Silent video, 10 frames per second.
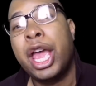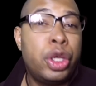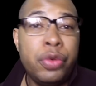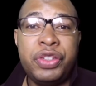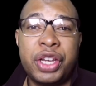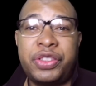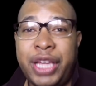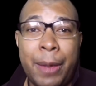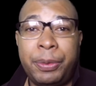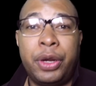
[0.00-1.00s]
You've just
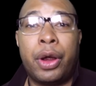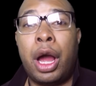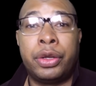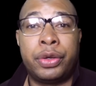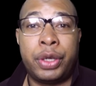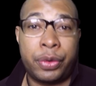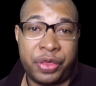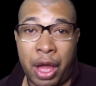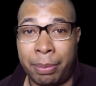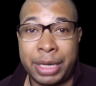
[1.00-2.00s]
kept her under your
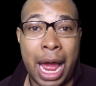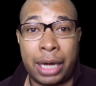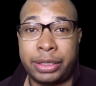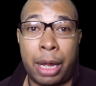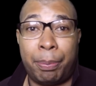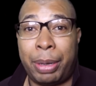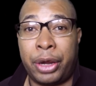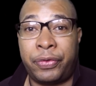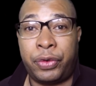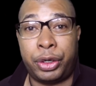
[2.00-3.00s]
thumb, knocked up,
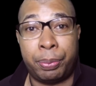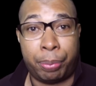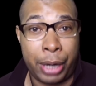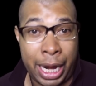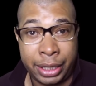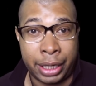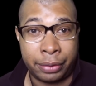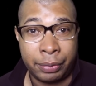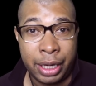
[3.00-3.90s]
barefoot, and pregnant.